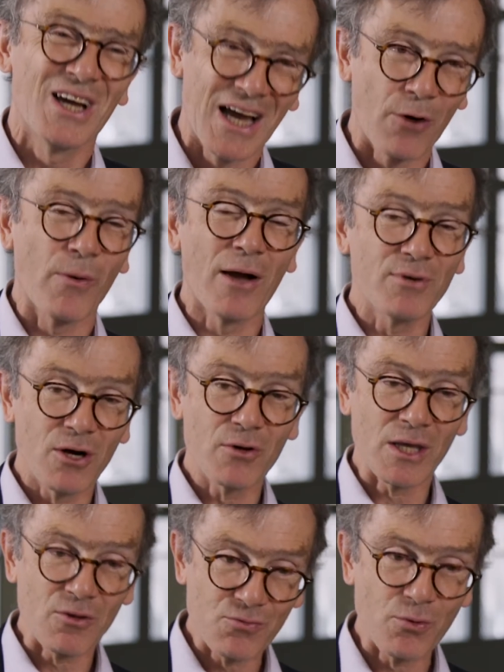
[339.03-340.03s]
However,
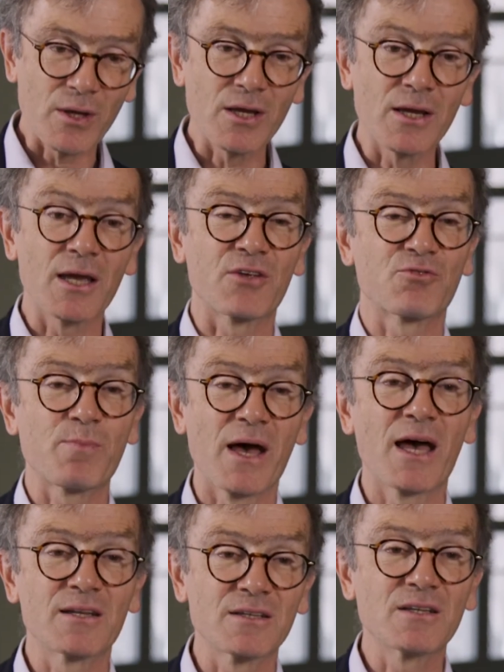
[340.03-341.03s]
if we
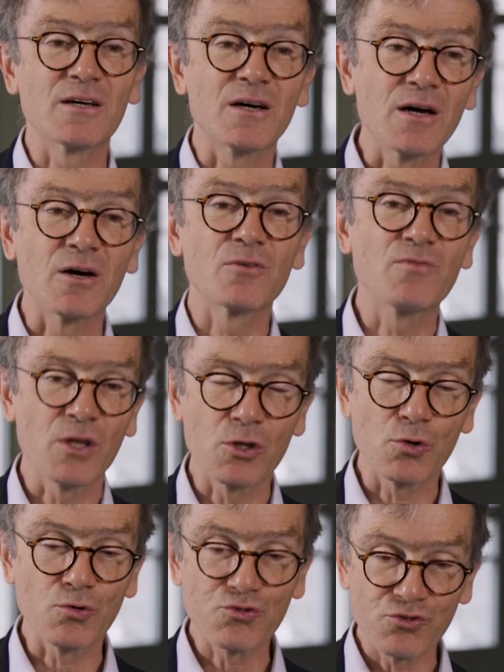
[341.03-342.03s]
expand the
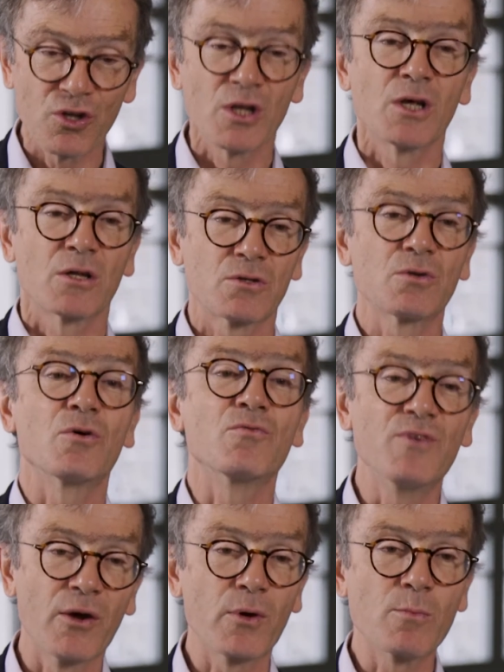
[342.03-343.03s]
use to
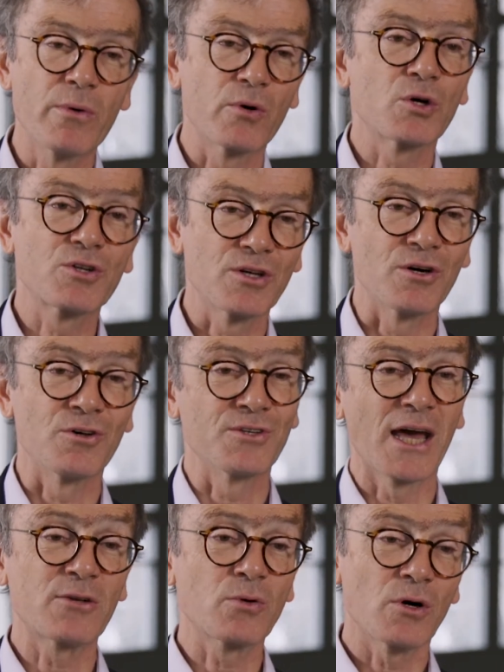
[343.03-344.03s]
very broad
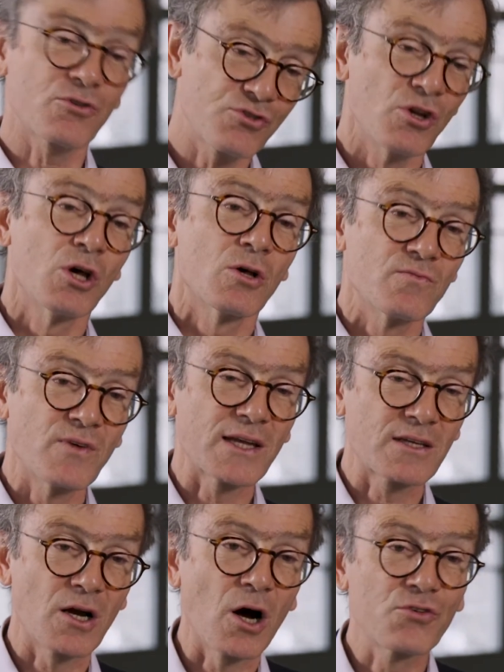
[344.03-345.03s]
networks,
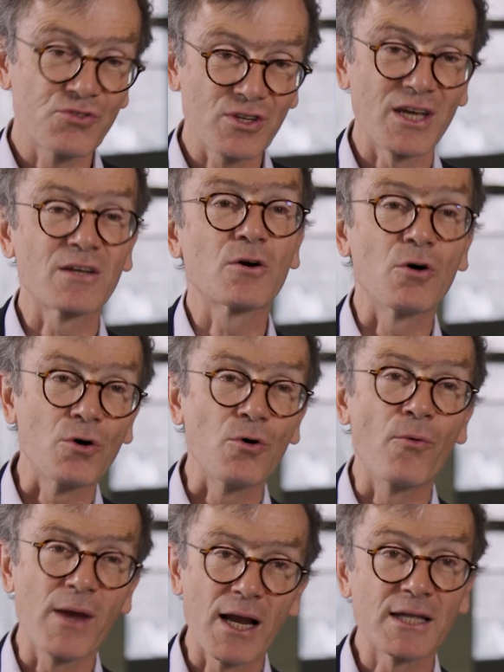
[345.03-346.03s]
that cost can go
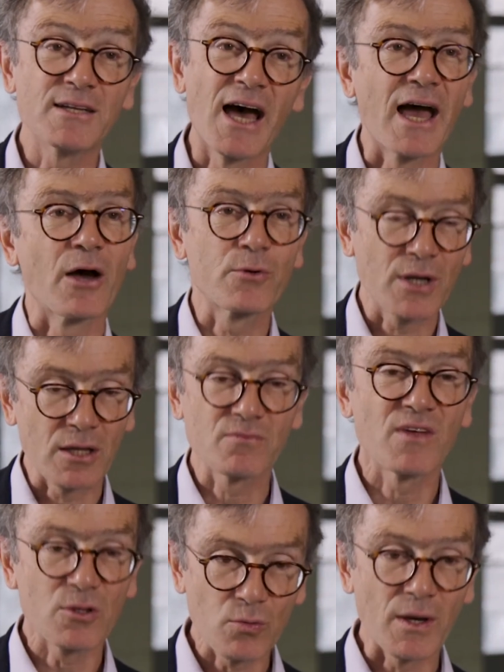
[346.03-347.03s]
really down,
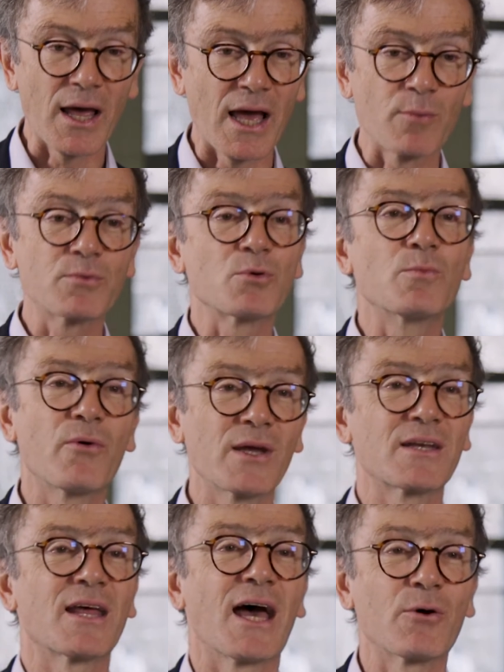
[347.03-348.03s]
and that will help to
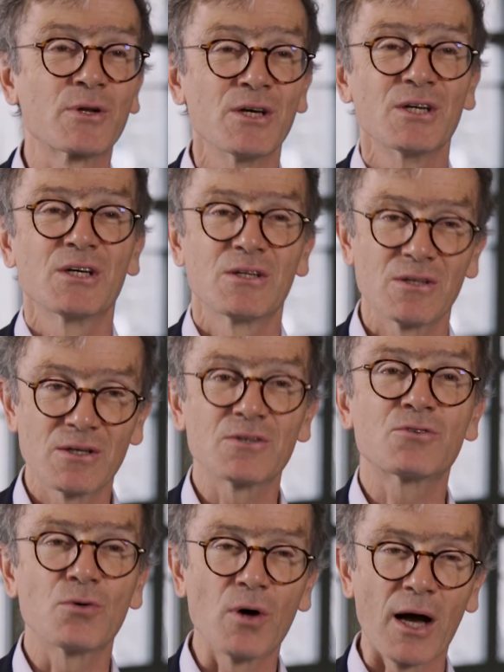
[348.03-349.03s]
bring down
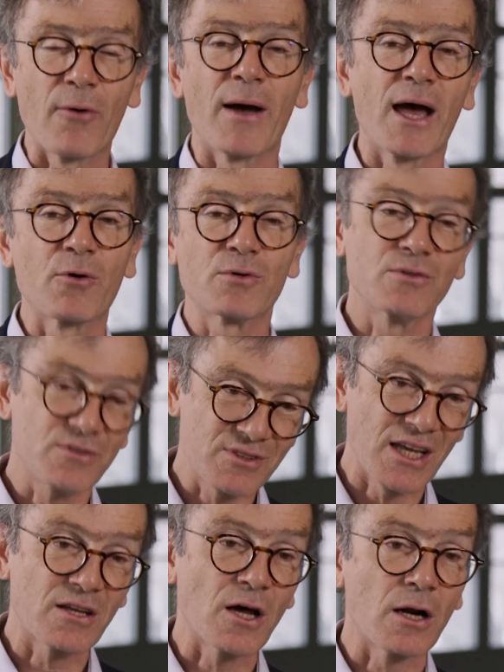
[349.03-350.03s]
to around
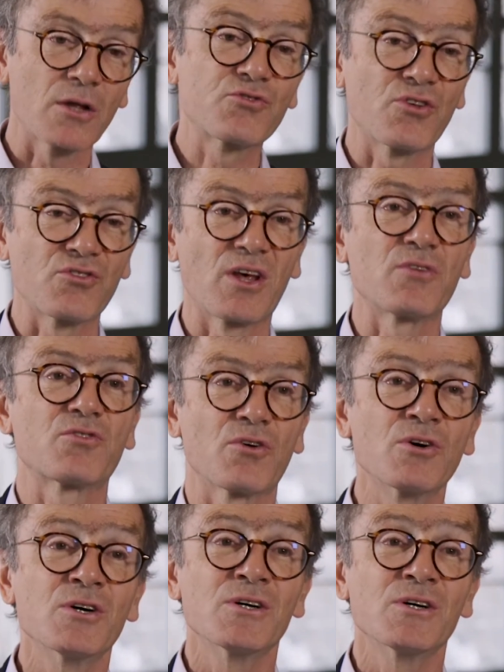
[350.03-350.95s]
$10 a sensor.